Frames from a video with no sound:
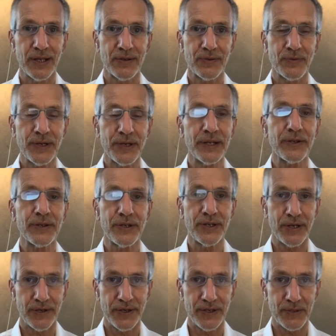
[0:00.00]
real
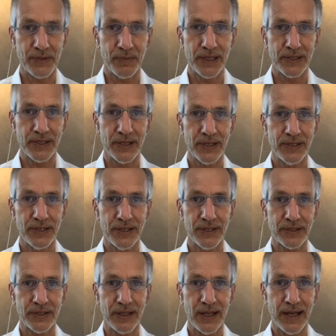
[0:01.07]
nourishment to your
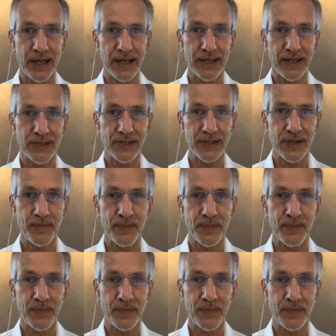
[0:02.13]
clients.